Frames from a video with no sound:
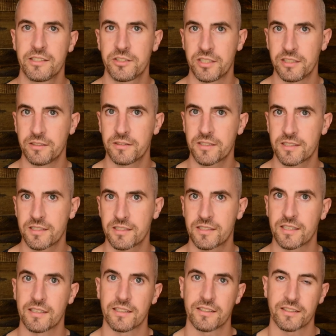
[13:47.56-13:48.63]
she notices
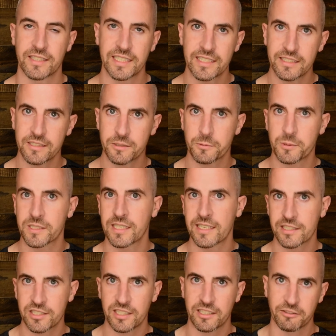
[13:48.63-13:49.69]
that her cadence was
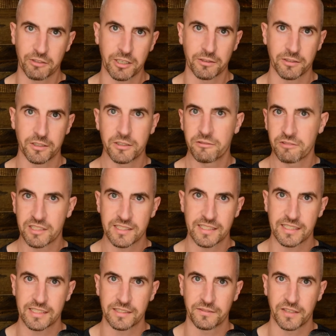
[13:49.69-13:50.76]
actually around
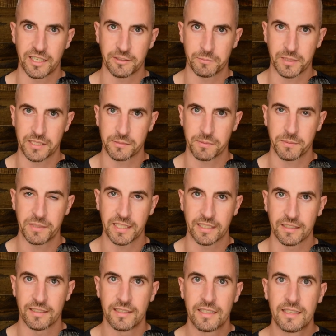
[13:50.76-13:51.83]
165 beats per minute.
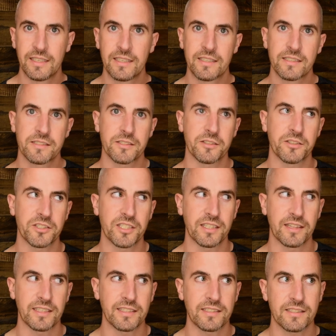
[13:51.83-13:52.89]
So she
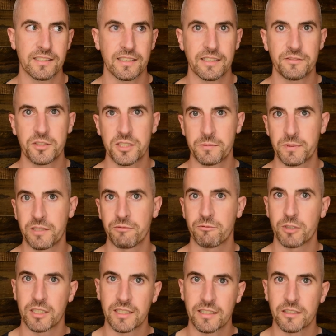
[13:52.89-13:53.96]
thinks if she's been
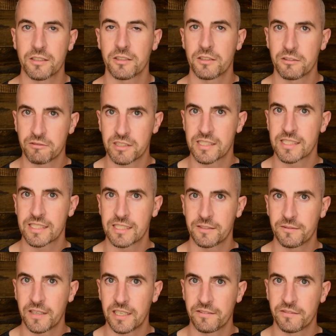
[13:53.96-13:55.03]
running at
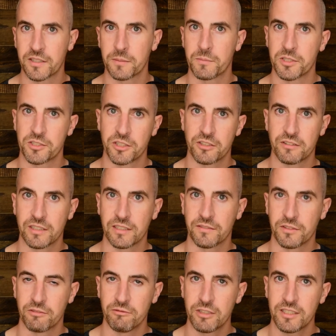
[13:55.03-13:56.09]
165 for the majority of
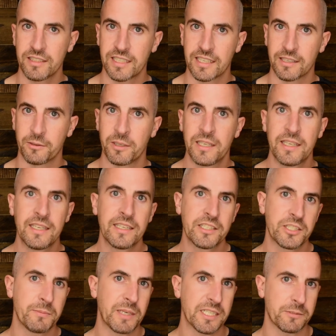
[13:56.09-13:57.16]
the run now,
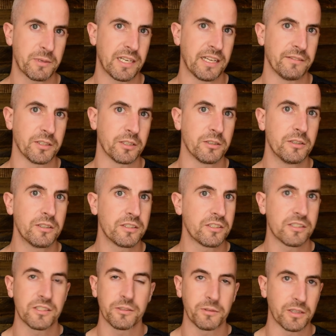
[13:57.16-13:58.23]
she might as well have a go at
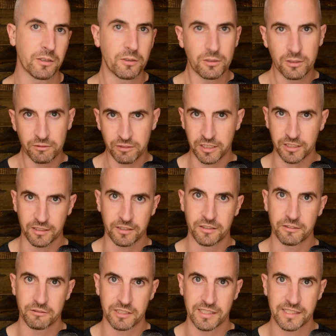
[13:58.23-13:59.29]
just doing the whole run at
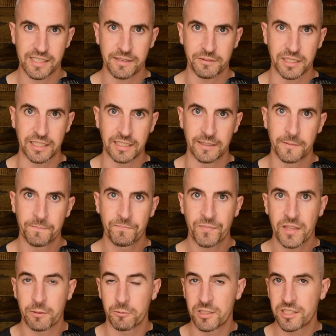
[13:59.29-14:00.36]
170.
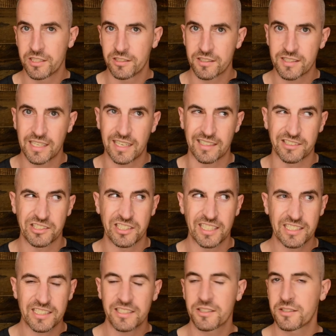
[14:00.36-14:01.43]
When she does that, she
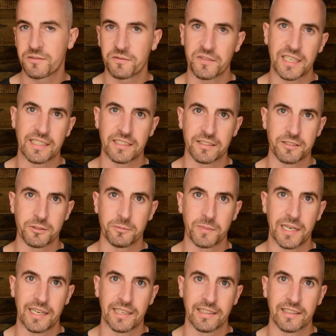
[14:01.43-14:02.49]
actually doesn't find it too
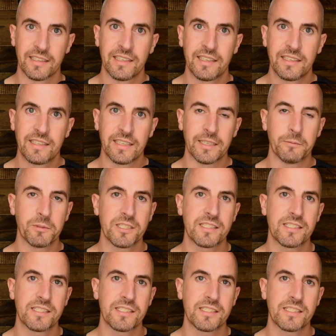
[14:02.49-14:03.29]
bad. It would